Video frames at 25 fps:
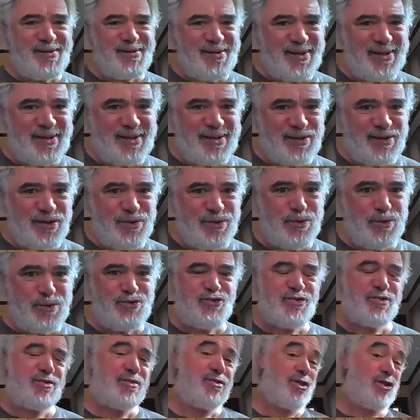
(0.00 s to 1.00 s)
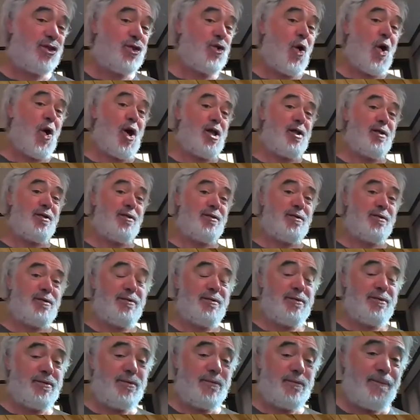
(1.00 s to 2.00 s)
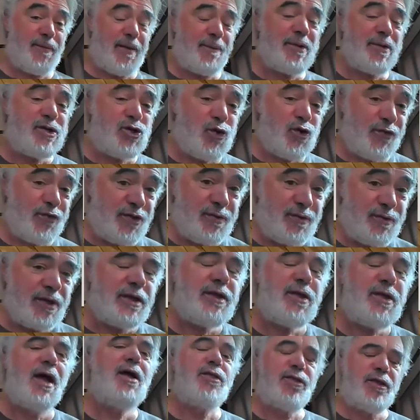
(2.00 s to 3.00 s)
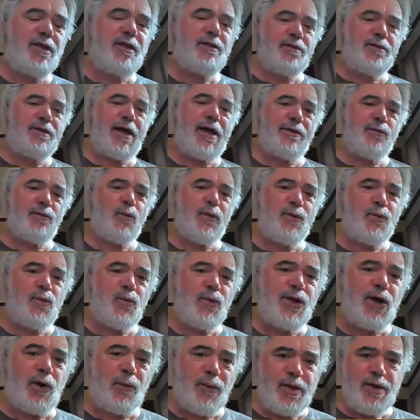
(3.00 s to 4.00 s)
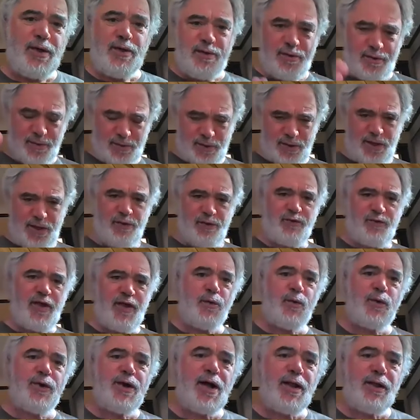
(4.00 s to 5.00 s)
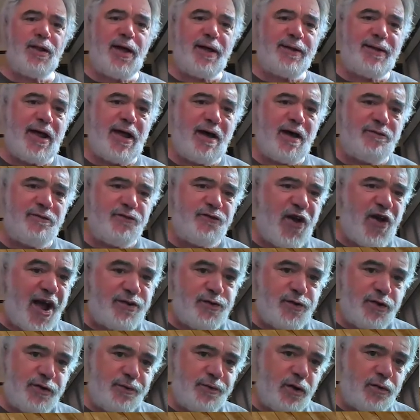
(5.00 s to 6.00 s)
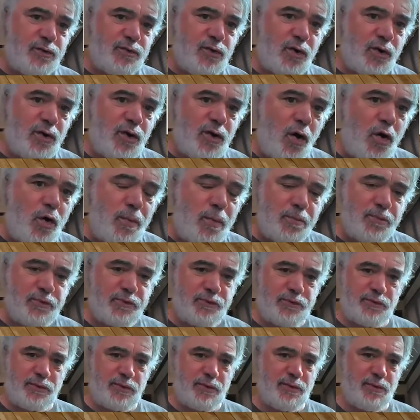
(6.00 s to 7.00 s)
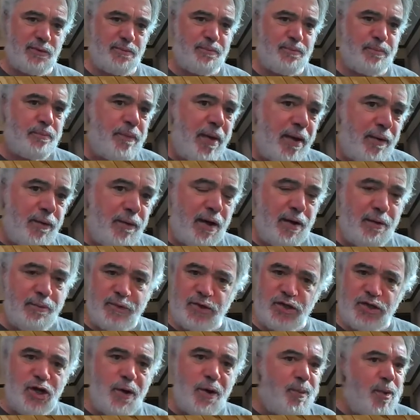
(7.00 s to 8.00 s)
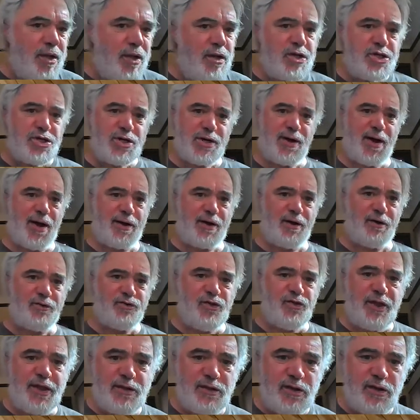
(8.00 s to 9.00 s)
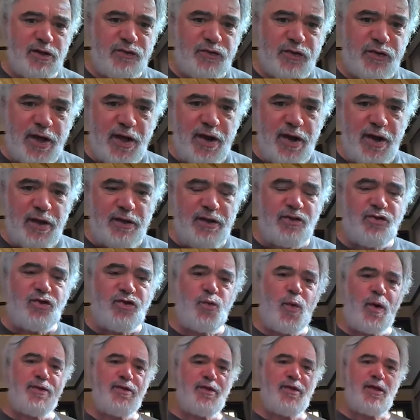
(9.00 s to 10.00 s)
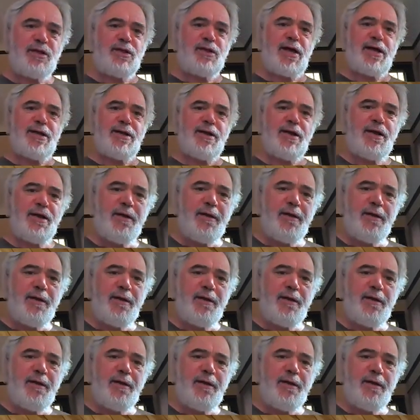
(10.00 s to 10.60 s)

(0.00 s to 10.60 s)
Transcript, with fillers: uh, it was thought, I'm not sure that, that you know, he's saying we're not allowed to have factory homes uh, shipped into Chicago. So this this is one thing that